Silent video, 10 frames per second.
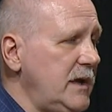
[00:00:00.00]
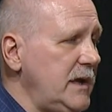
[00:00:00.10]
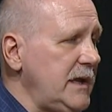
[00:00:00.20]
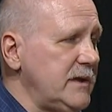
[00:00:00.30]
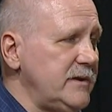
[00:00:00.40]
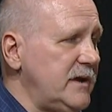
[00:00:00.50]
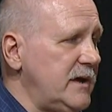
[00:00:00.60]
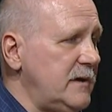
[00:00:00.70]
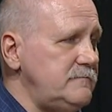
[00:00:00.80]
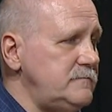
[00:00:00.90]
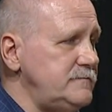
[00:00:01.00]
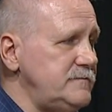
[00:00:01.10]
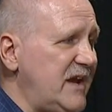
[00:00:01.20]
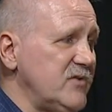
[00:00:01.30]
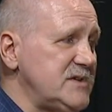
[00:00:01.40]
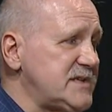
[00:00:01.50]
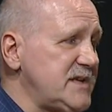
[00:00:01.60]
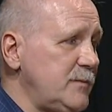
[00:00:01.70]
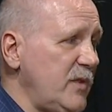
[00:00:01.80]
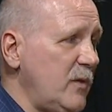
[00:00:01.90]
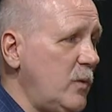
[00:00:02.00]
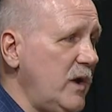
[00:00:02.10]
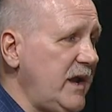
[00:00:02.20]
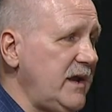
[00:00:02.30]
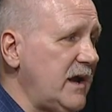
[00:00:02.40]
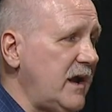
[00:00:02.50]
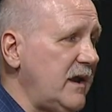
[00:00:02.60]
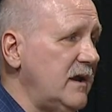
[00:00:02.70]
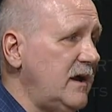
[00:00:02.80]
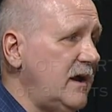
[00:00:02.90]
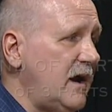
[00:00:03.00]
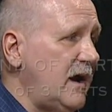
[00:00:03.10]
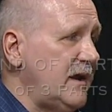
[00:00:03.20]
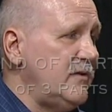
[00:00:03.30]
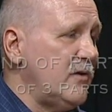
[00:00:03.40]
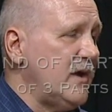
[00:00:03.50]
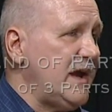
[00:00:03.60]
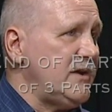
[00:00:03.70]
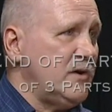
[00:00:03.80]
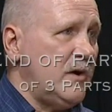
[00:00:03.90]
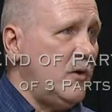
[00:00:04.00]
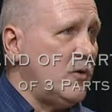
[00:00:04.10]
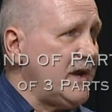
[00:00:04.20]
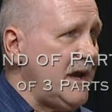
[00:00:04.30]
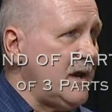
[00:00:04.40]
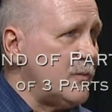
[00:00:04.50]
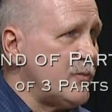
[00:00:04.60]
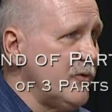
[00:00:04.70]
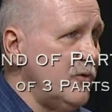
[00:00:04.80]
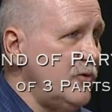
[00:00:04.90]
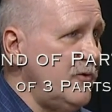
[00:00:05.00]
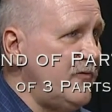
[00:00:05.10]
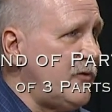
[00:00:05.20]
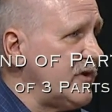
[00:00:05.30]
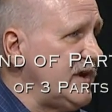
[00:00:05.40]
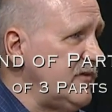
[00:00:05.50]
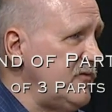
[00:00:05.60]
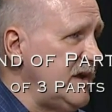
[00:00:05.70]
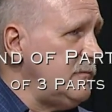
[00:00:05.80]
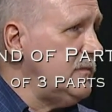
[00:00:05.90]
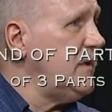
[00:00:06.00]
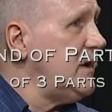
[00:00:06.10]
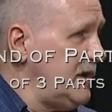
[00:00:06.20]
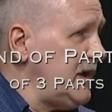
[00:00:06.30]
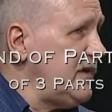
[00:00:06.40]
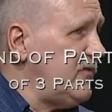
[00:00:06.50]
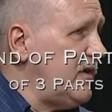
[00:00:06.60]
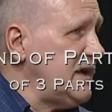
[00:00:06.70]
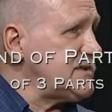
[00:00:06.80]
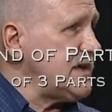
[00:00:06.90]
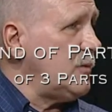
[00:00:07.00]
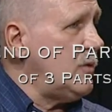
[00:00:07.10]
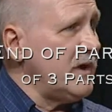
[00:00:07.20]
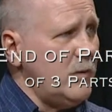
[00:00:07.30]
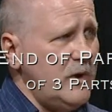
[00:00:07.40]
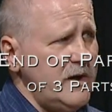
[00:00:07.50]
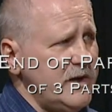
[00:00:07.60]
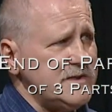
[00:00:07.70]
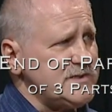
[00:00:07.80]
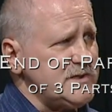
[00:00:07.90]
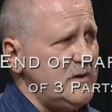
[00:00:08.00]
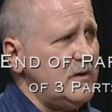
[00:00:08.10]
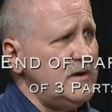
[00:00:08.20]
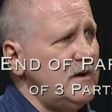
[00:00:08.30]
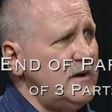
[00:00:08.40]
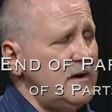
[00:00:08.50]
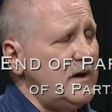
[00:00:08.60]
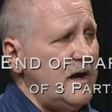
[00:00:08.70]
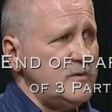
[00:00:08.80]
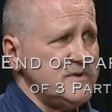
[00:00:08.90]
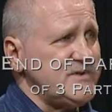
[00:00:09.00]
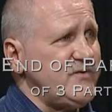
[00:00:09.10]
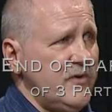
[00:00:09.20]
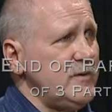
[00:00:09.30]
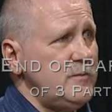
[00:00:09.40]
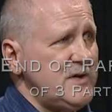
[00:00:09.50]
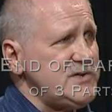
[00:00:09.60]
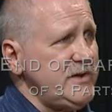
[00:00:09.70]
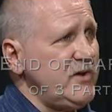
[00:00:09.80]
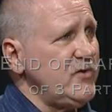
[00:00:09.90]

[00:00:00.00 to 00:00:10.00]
And every step of the way, I either had to approve or give them advice on what I wanted. So I was very much in control.